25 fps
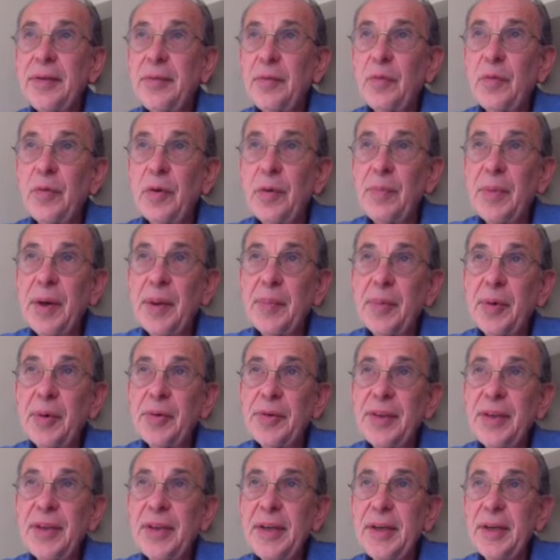remember,
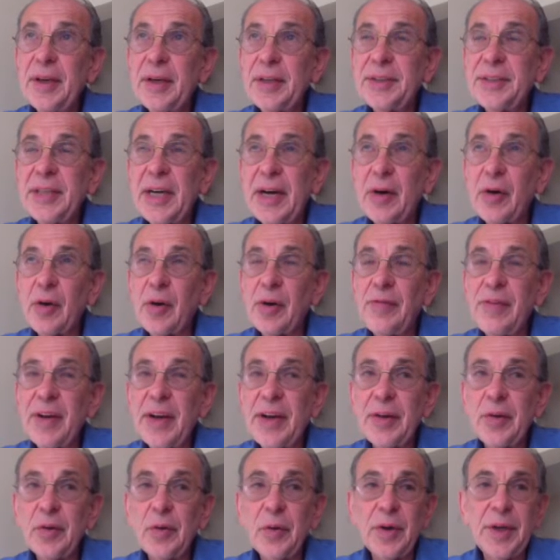the Tower of
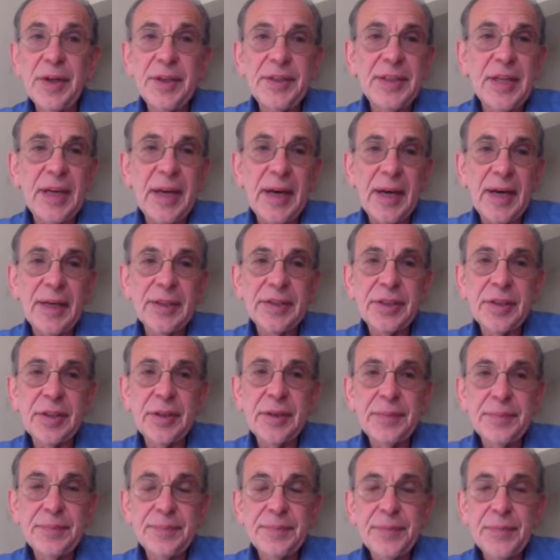Hanoi task,
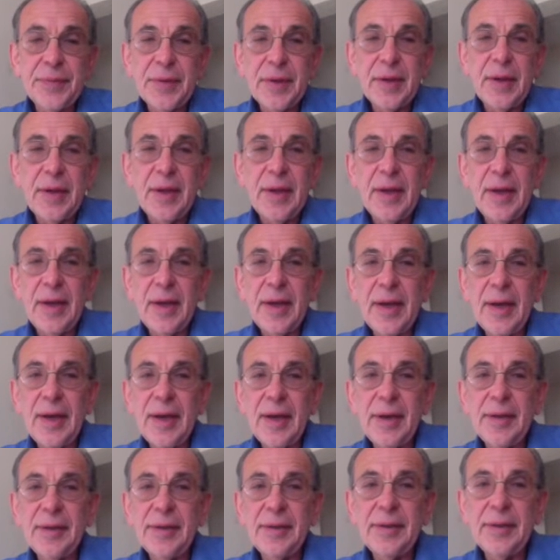
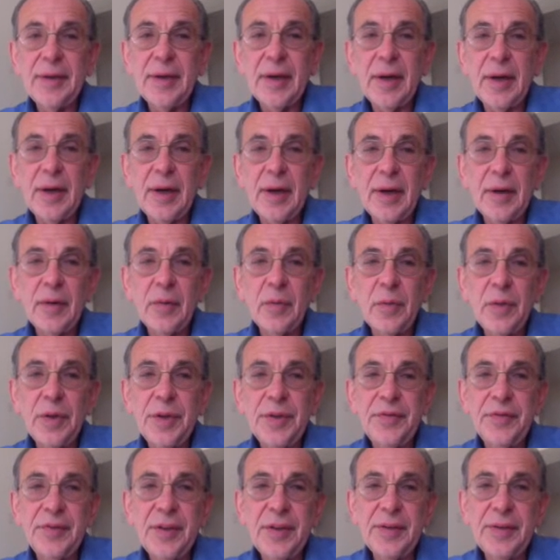and we
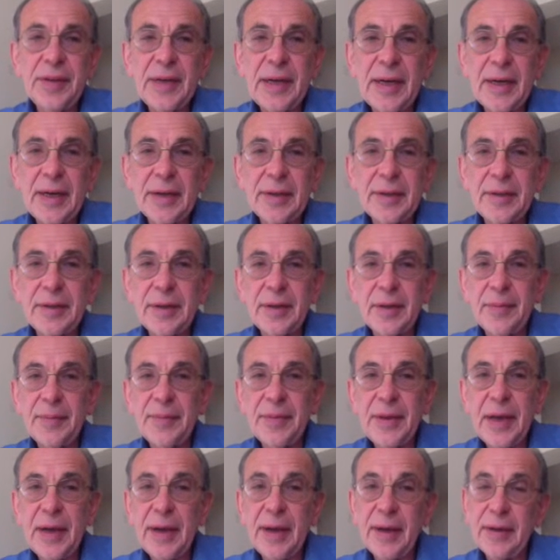see that
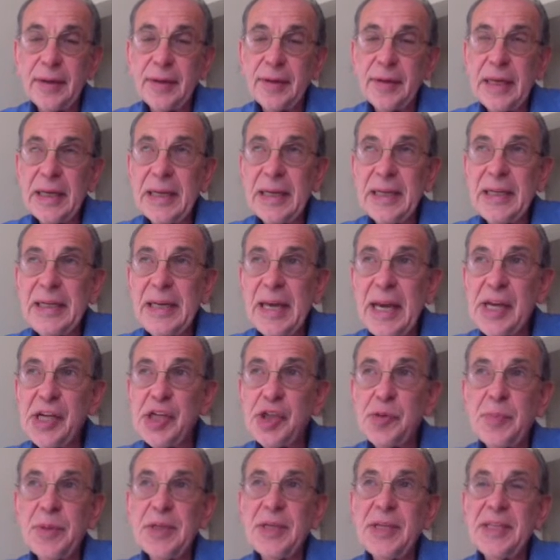that
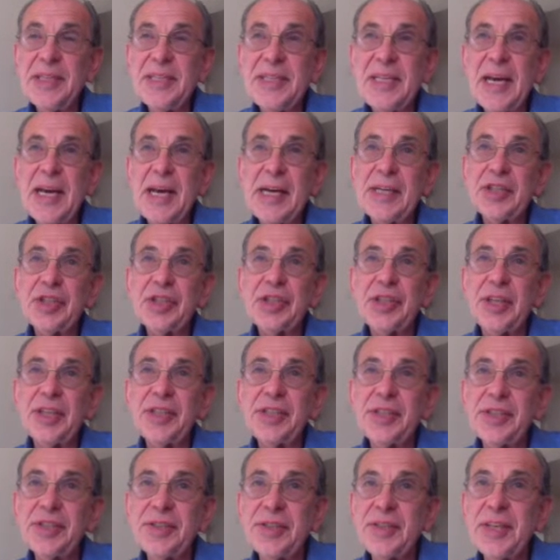engagement in tasks
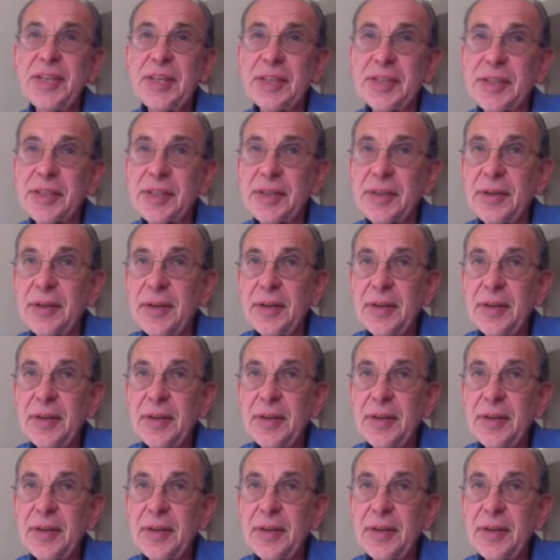such as this,